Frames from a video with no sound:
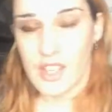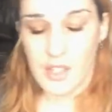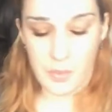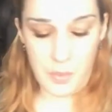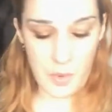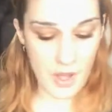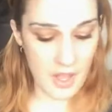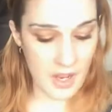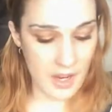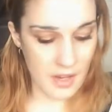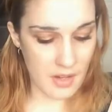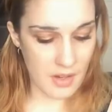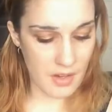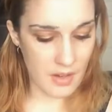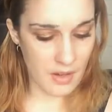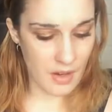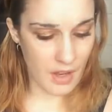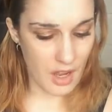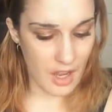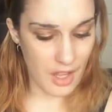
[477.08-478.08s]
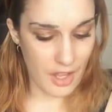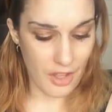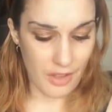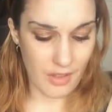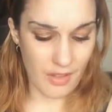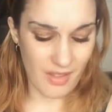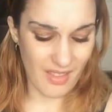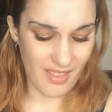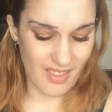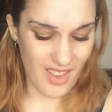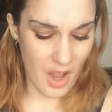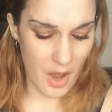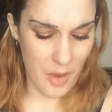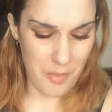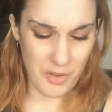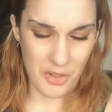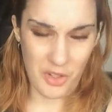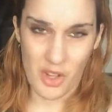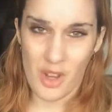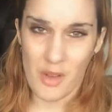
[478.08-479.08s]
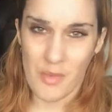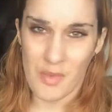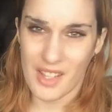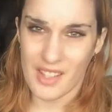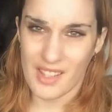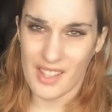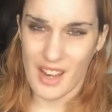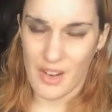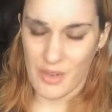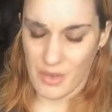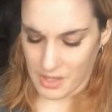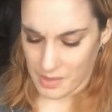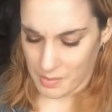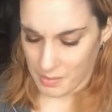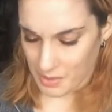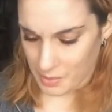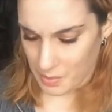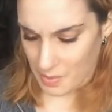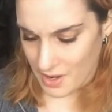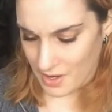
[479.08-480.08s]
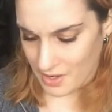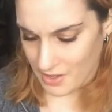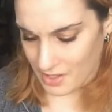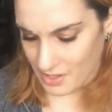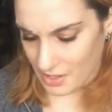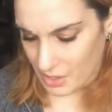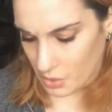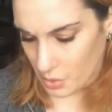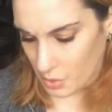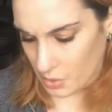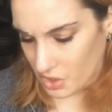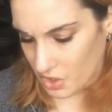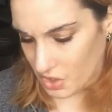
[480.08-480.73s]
This one, I presume it's a Christmas one. This is called